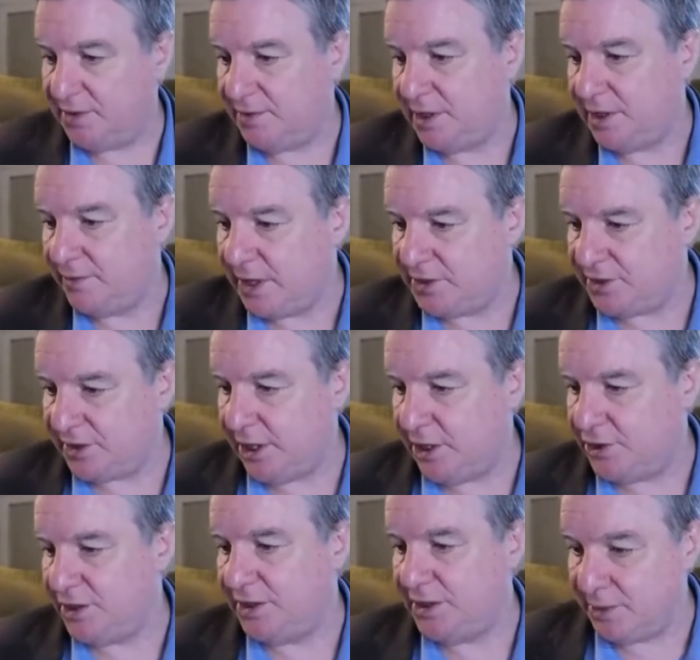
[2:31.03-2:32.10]
if the
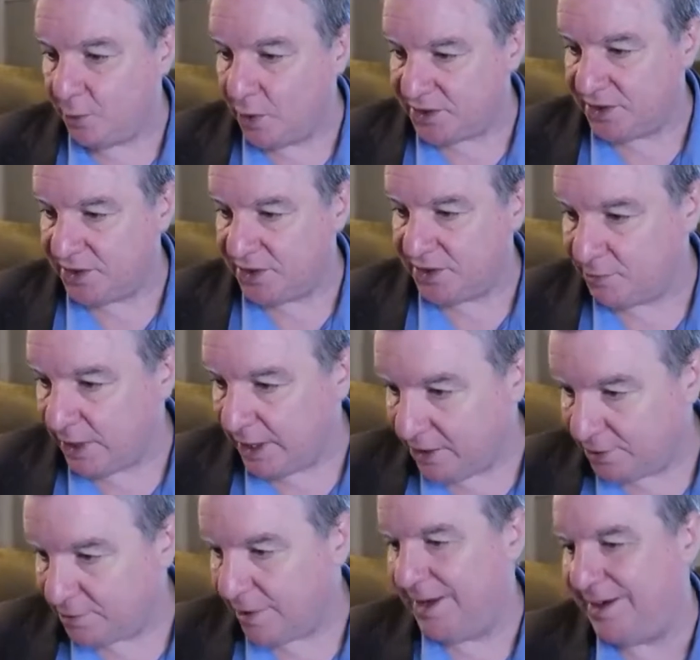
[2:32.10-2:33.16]
investigation wasn't
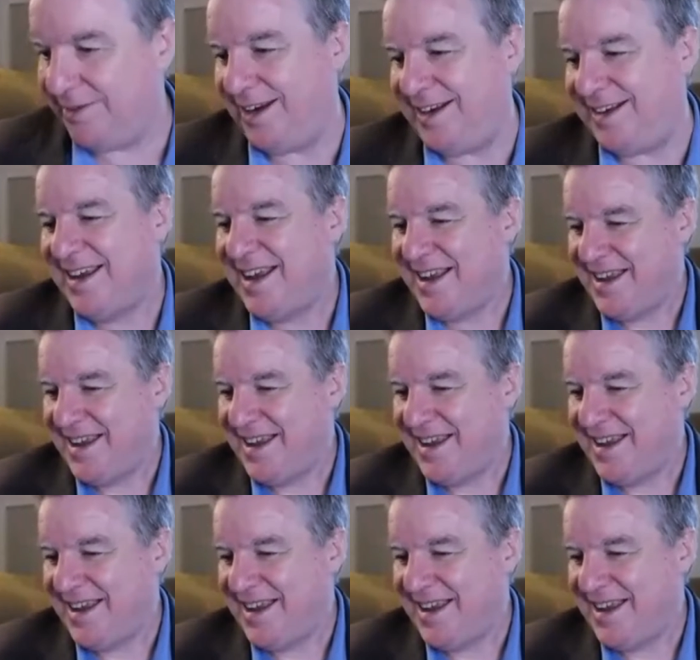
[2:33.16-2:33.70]
derailed, right?